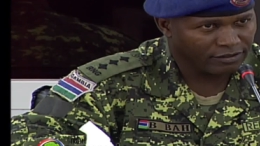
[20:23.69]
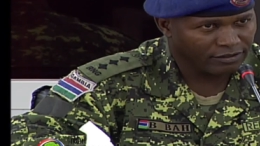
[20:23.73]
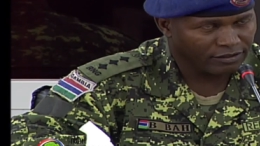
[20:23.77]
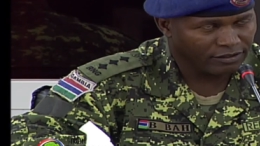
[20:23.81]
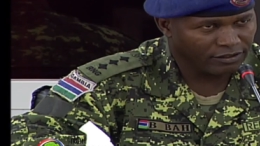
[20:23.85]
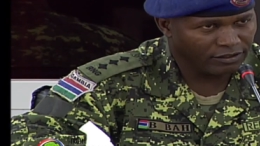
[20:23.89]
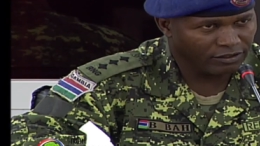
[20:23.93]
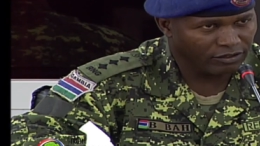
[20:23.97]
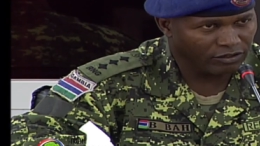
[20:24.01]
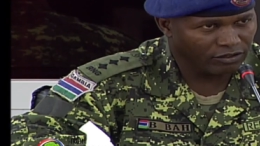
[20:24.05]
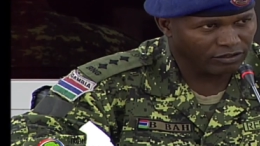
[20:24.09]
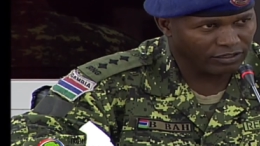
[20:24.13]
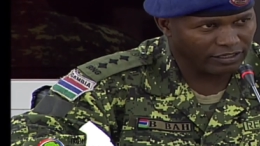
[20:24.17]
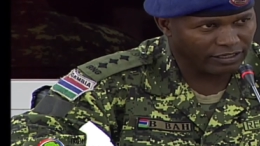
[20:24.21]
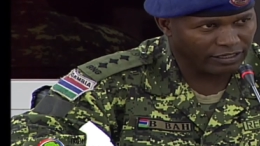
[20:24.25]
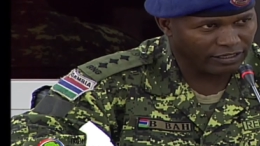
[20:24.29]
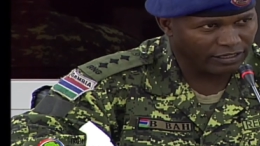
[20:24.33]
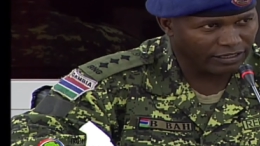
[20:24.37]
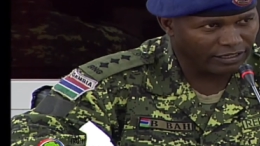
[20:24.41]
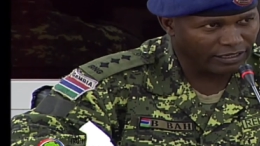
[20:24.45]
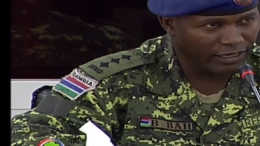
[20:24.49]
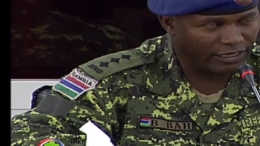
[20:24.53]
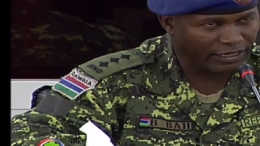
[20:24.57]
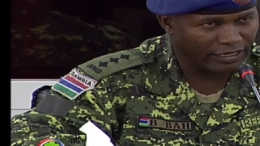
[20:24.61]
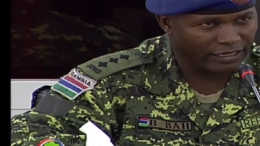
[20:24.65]
You know,
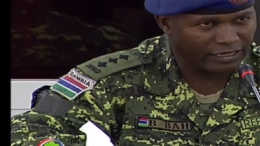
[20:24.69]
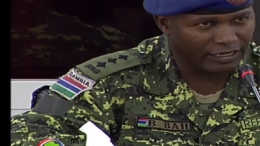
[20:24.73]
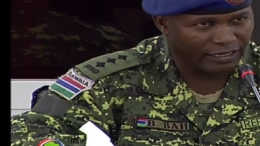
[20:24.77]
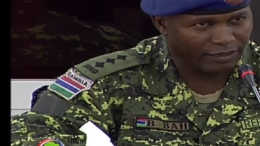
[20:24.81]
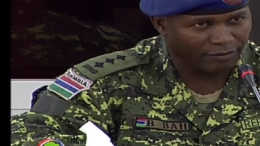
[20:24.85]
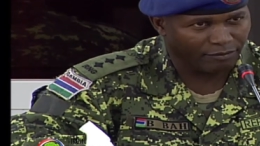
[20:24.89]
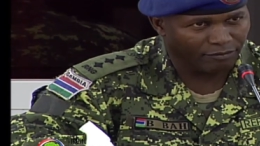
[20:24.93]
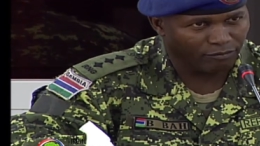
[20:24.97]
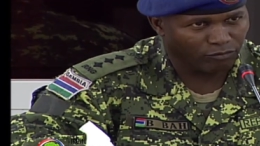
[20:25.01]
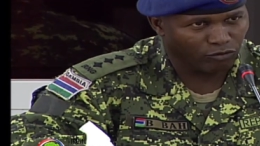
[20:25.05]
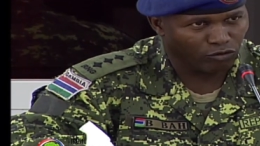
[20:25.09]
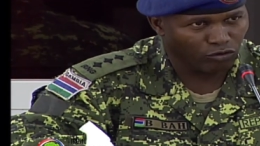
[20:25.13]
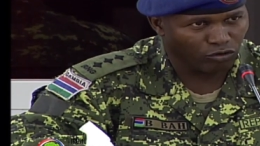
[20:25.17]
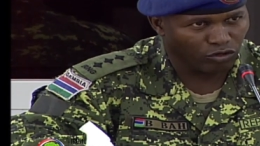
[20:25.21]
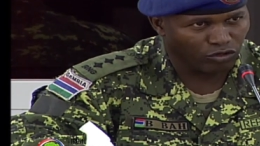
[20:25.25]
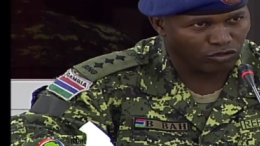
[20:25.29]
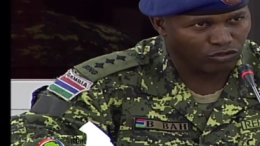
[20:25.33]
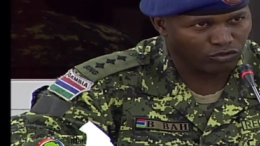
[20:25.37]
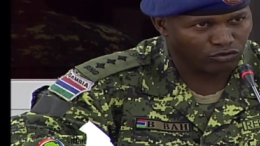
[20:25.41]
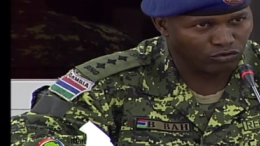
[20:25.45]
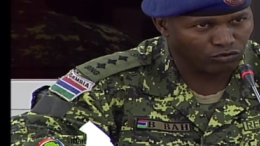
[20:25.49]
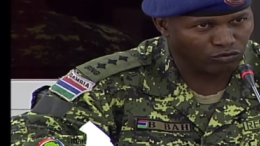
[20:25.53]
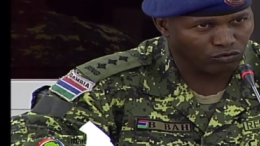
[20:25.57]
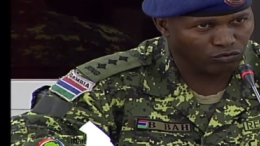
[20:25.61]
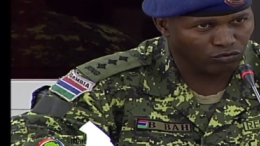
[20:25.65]
then I came close
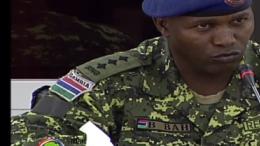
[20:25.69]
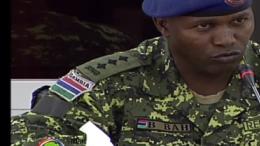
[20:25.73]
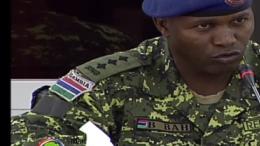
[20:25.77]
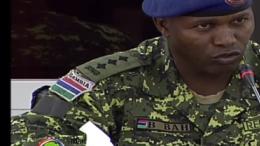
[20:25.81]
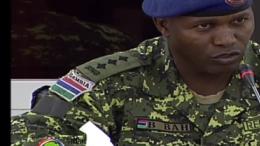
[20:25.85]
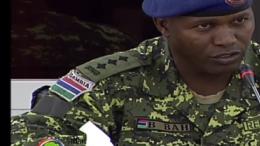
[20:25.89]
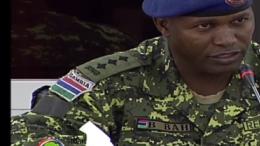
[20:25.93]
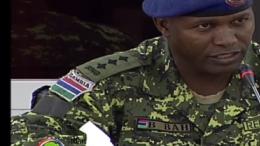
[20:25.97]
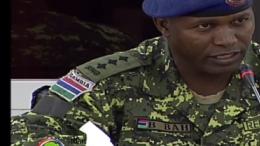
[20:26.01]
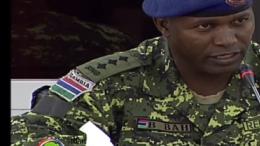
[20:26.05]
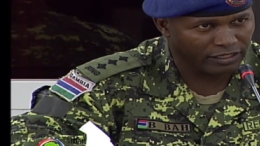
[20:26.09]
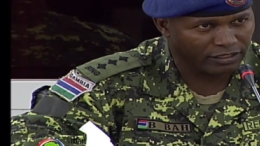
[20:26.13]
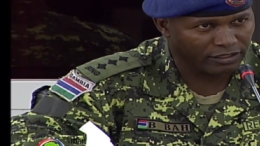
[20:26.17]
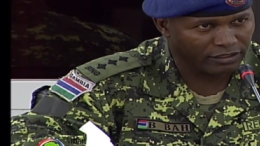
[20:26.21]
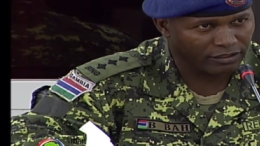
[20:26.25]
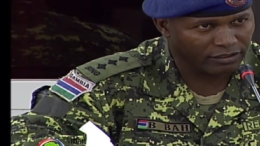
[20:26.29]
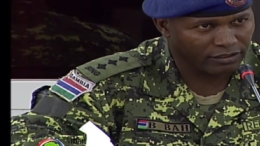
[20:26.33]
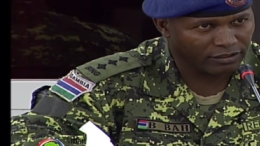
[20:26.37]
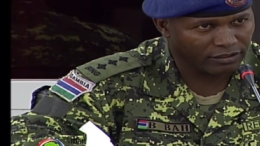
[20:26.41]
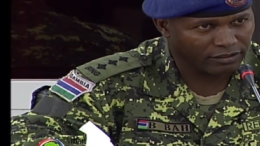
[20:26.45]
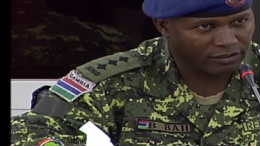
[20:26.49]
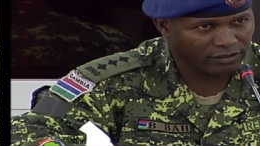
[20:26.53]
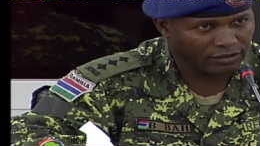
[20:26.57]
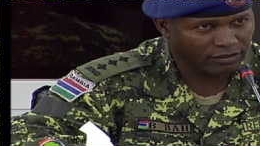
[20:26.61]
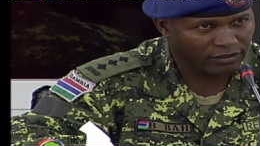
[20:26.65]
to OJ
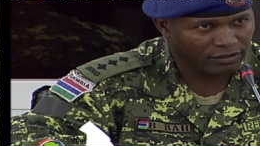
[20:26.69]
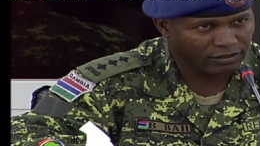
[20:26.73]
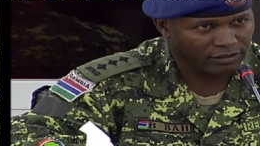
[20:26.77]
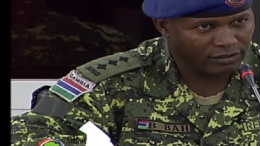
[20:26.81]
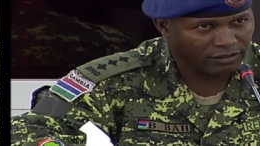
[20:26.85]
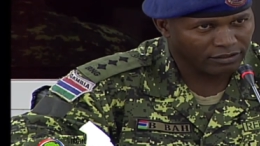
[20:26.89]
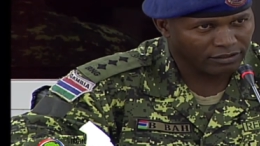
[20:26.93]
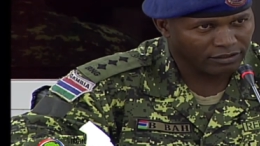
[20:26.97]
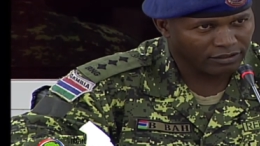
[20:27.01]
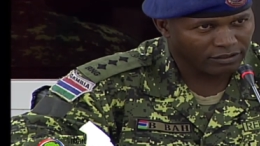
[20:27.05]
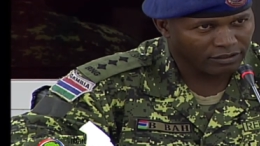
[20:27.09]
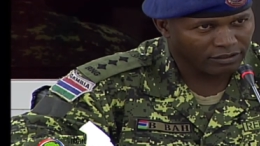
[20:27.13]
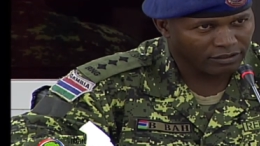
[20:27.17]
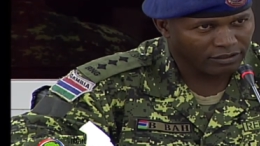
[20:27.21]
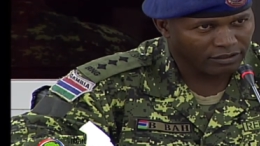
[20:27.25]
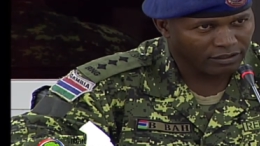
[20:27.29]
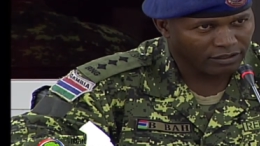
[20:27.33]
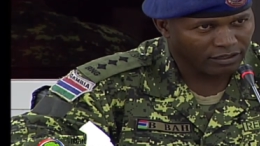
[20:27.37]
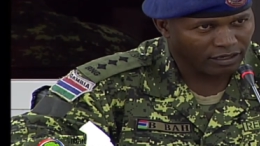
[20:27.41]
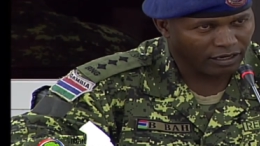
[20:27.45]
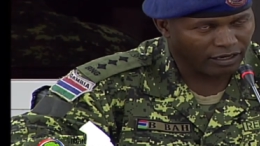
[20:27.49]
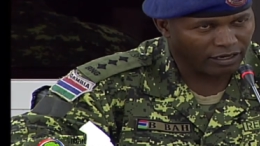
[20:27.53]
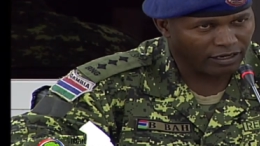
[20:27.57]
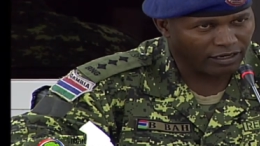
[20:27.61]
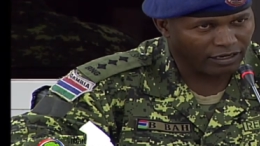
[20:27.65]

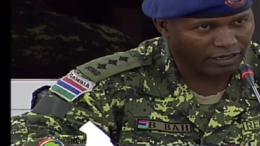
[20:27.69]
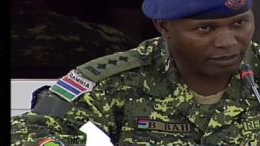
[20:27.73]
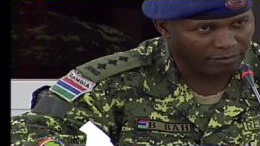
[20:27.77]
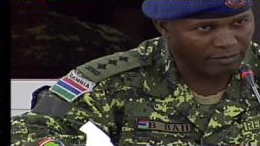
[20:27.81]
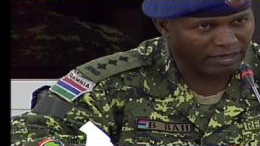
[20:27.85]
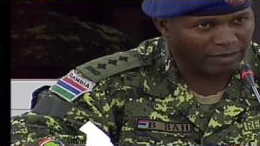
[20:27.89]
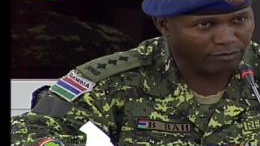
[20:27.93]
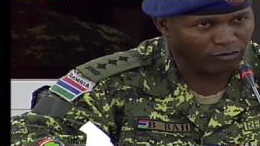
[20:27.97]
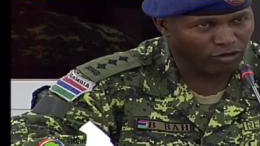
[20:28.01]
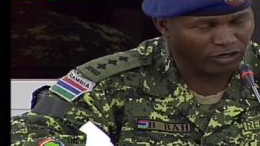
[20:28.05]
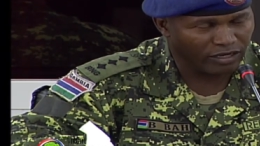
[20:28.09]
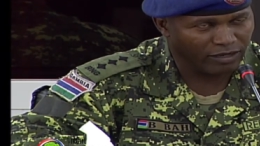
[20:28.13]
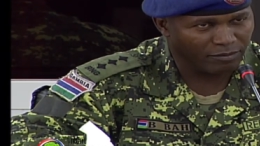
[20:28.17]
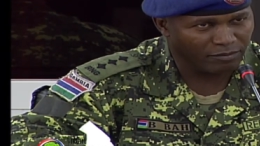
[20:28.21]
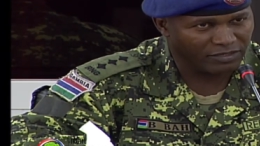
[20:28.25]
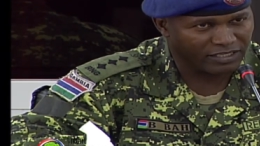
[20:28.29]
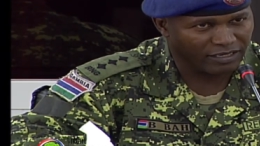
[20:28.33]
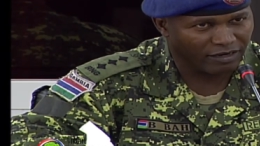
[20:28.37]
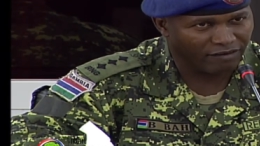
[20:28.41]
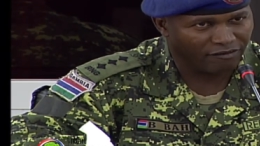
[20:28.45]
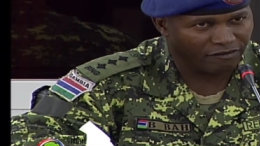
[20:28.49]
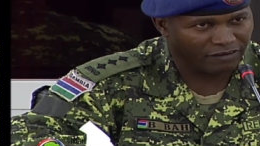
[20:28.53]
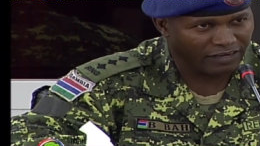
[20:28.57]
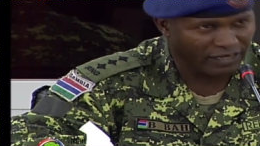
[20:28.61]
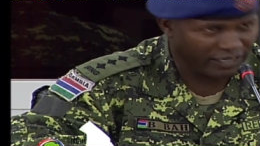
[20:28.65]
and Almamo
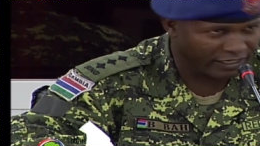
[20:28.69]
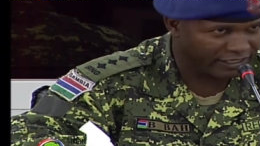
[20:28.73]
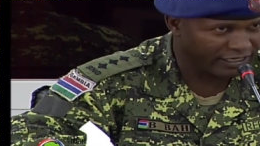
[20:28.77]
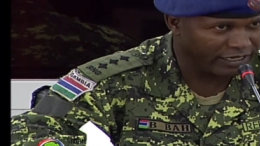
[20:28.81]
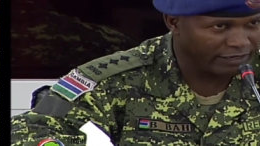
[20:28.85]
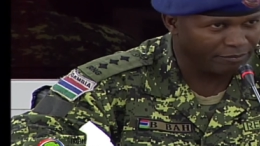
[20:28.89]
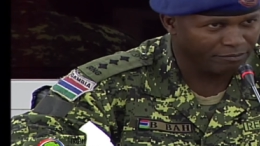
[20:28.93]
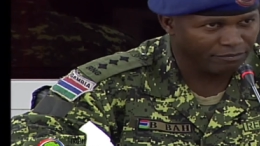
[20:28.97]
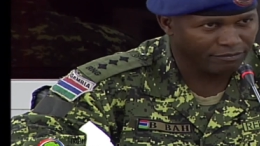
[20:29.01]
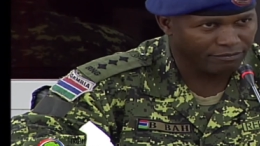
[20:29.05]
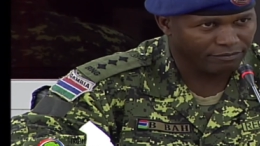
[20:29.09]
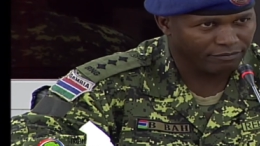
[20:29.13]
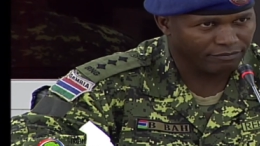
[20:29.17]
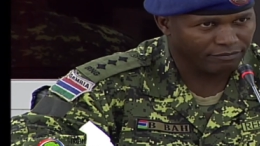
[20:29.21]
himself hit him.